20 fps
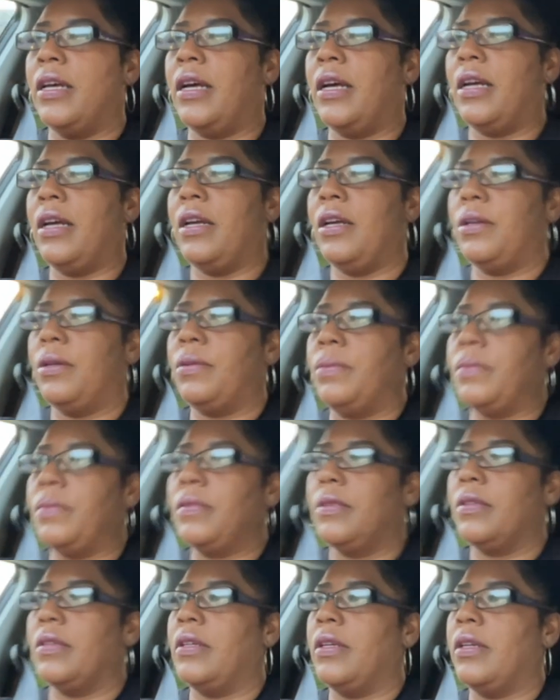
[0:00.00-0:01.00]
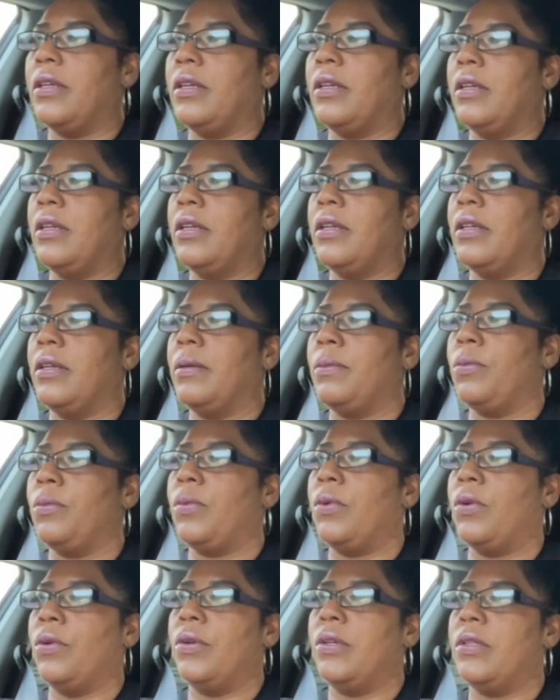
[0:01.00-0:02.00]
um,
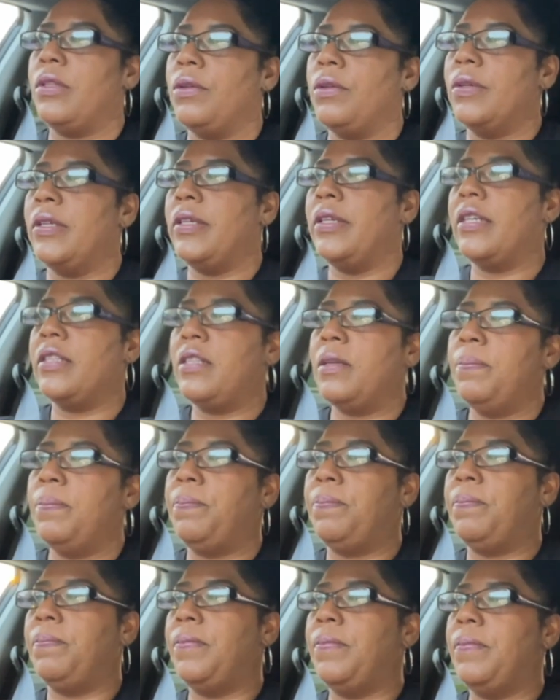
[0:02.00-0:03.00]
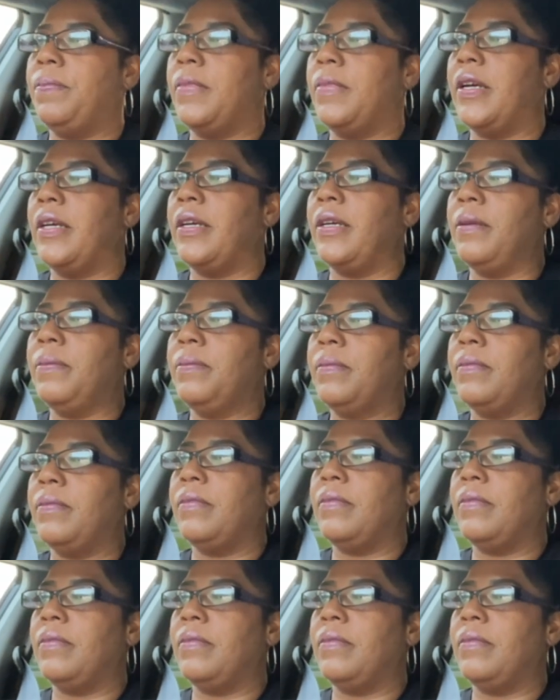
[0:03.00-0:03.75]
I'm going through another, um,